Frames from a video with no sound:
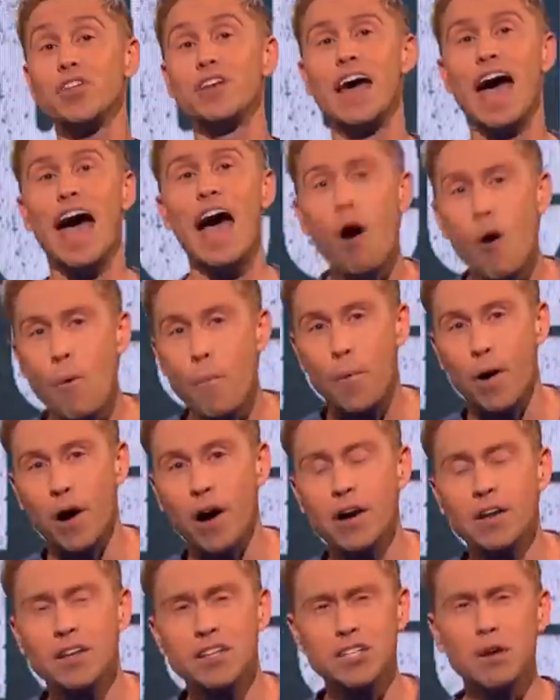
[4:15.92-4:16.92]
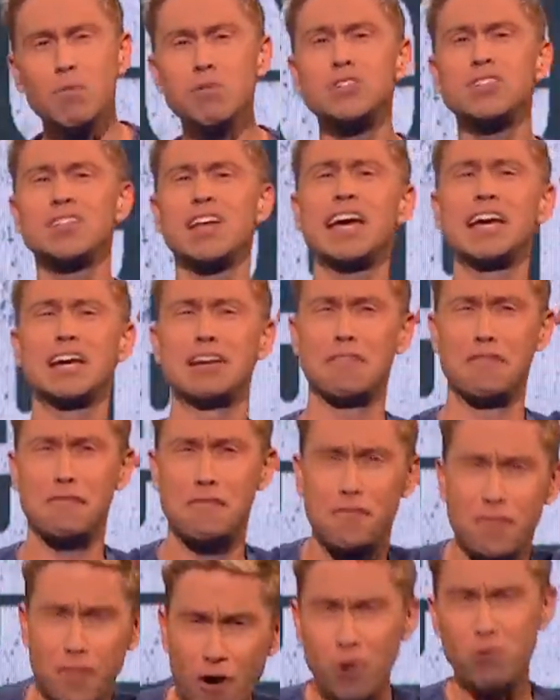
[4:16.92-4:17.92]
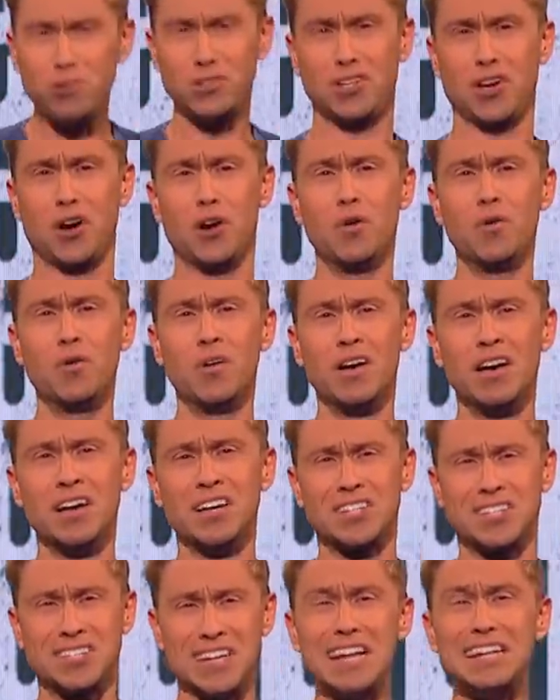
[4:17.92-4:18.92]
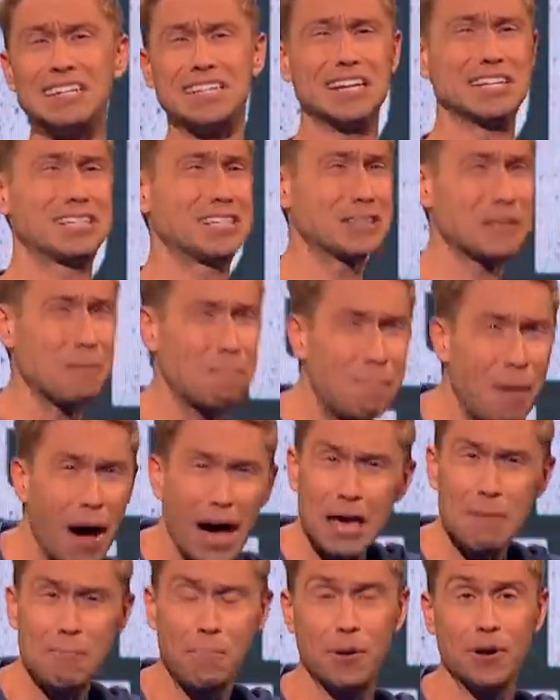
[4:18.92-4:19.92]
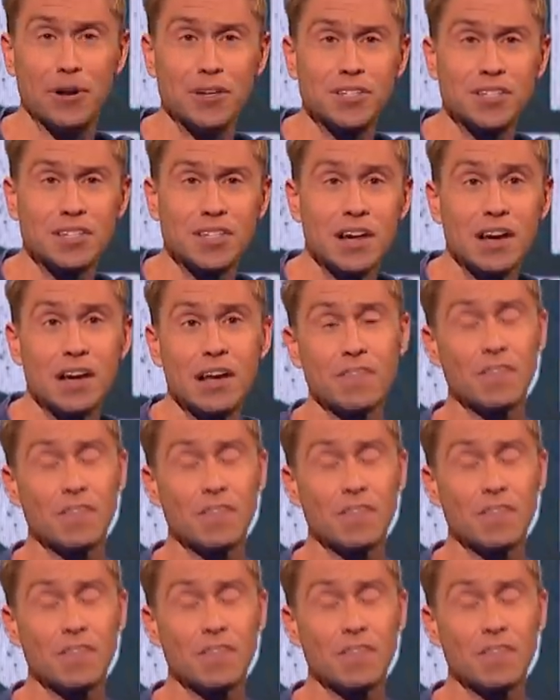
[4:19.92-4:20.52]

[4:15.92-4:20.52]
than help her, someone's taken a photo, sent it to the papers,